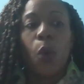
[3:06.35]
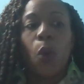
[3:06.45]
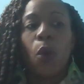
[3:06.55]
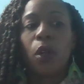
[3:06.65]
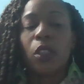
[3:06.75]

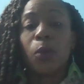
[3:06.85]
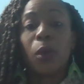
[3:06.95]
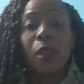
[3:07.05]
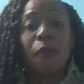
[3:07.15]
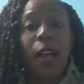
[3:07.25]
or
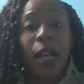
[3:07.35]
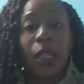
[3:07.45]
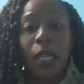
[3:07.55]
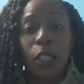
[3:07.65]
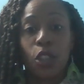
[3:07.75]
someone that
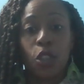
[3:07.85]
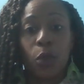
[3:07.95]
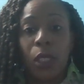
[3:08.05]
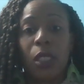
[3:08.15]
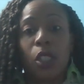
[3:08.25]
violated
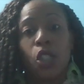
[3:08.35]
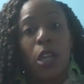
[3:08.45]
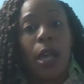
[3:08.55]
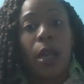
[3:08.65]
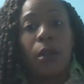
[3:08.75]
you as a
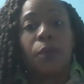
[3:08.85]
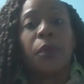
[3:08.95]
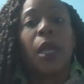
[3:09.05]
child,